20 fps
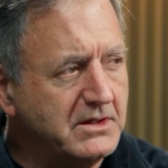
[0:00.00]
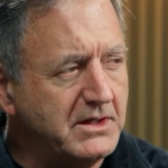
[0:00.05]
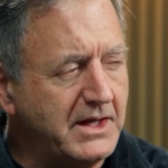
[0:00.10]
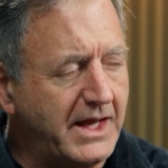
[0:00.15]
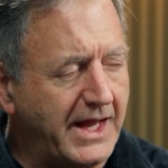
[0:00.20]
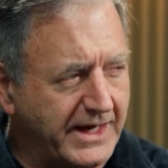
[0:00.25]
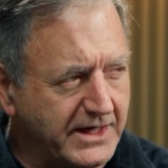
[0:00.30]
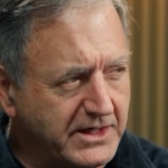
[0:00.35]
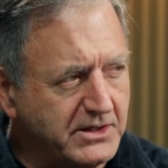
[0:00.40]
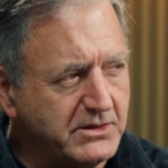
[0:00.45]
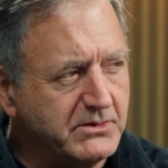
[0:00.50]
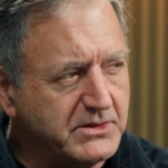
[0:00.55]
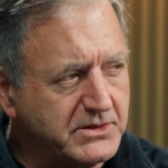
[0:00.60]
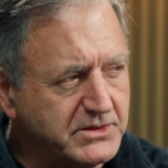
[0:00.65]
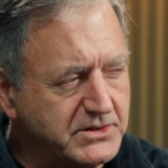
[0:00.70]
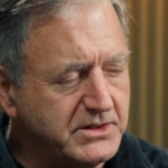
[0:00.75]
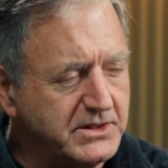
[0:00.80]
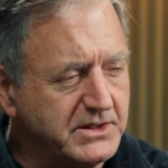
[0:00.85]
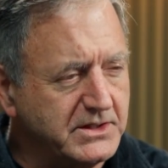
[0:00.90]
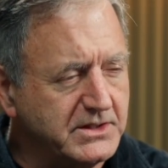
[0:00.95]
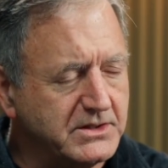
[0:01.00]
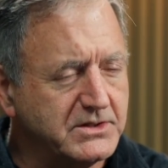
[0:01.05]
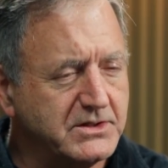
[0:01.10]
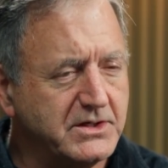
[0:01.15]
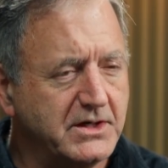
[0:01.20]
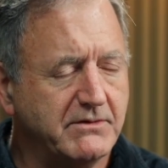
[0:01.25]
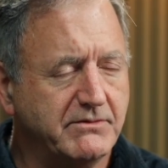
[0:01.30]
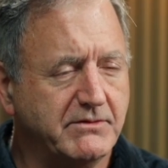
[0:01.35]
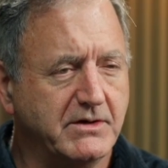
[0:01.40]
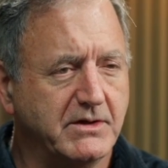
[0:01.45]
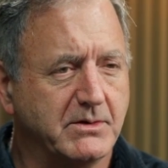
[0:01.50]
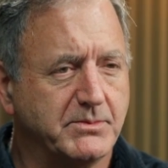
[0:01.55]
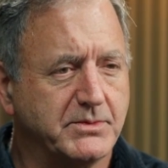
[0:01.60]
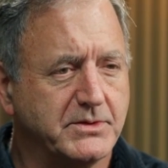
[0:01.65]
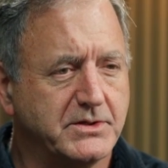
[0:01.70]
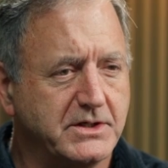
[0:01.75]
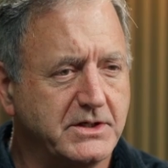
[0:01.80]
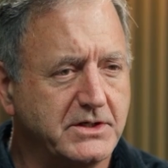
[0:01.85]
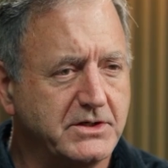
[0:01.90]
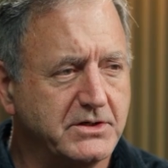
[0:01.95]
accuracy and the safety of the
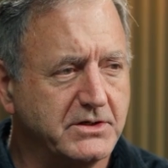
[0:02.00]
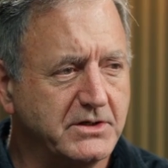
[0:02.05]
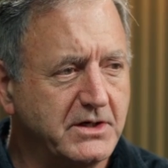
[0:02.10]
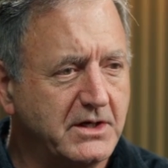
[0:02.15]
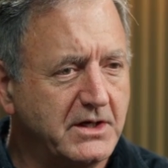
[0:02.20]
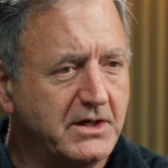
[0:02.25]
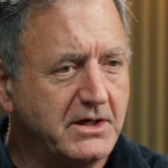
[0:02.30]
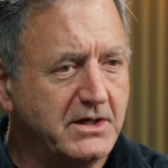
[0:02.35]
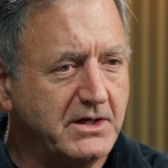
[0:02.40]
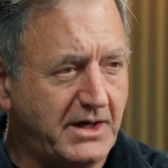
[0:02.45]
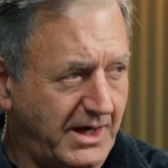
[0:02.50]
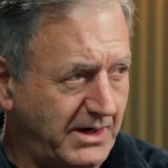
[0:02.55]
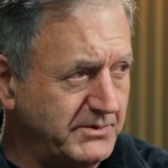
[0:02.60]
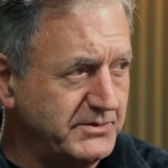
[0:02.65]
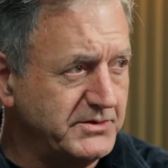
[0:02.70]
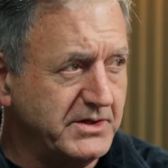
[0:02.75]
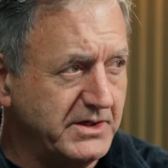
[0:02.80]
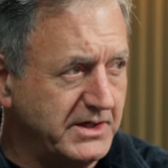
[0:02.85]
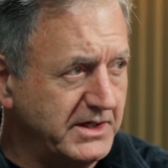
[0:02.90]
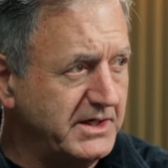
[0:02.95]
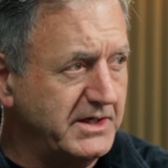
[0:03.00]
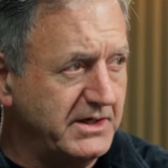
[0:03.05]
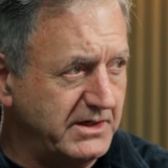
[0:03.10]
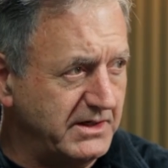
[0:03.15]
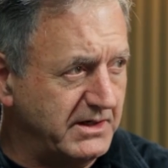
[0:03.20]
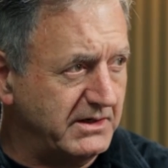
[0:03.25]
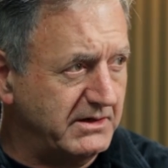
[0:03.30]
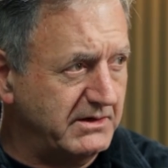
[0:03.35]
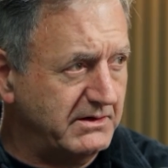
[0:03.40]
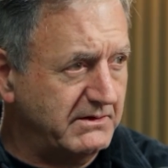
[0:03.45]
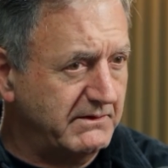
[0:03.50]
procedure. I was going to get it.